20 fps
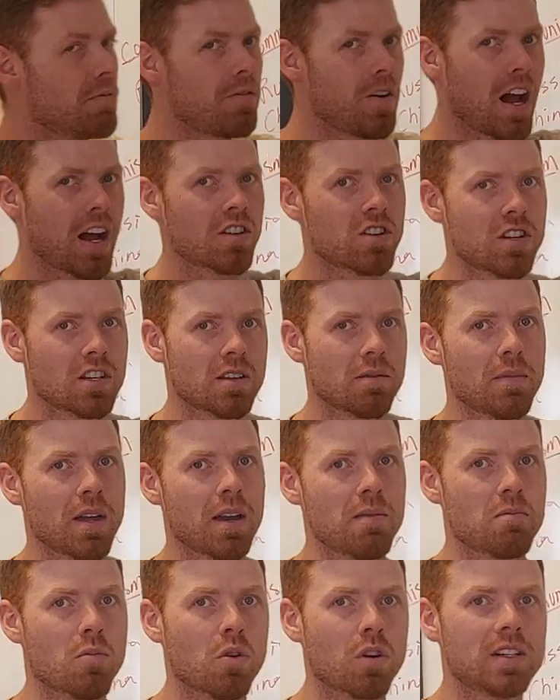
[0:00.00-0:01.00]
and fascism
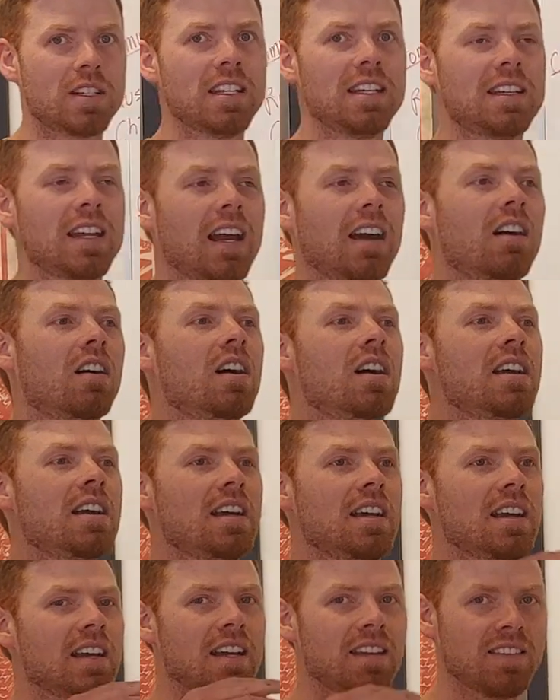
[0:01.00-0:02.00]
in more detail
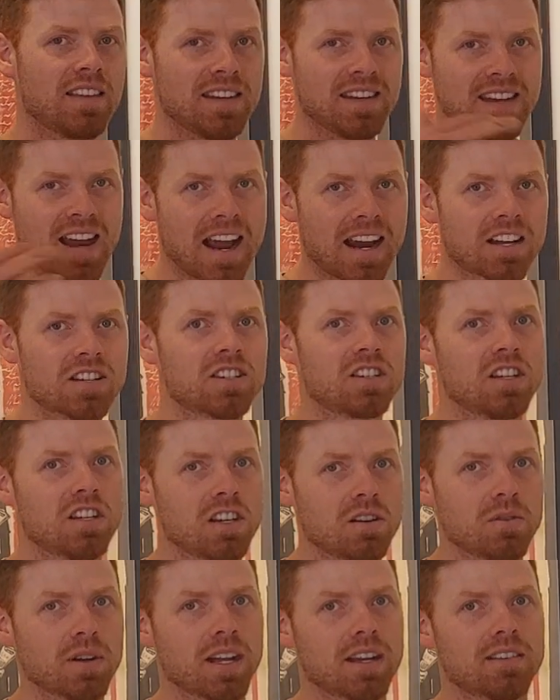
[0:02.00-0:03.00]
in the next
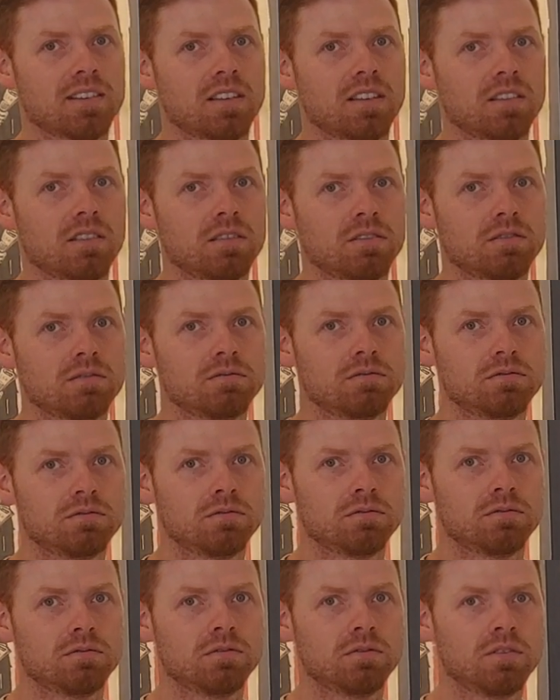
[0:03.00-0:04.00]
unit.
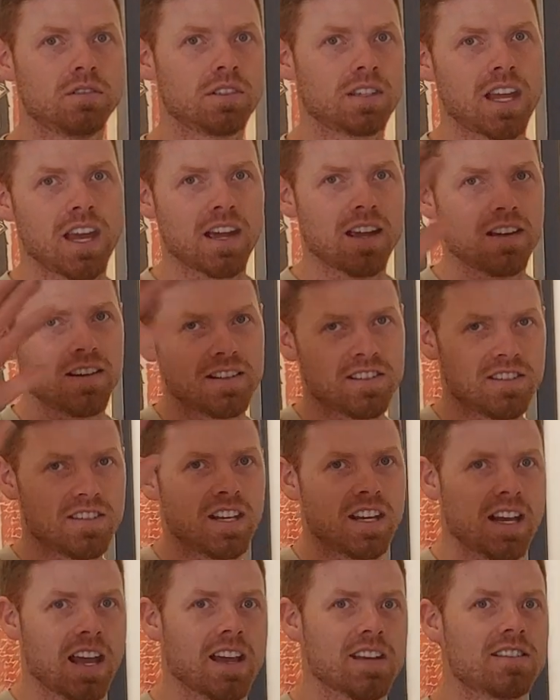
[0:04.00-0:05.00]
Okay,
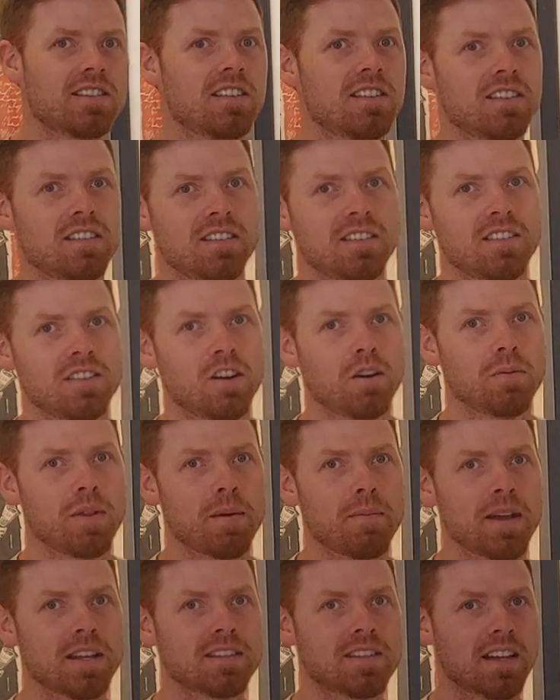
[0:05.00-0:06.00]
see you guys. Hope
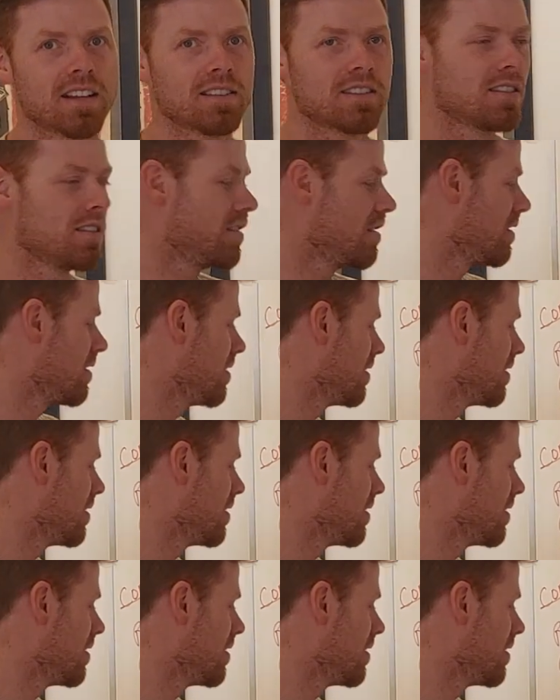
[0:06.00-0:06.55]
that made sense.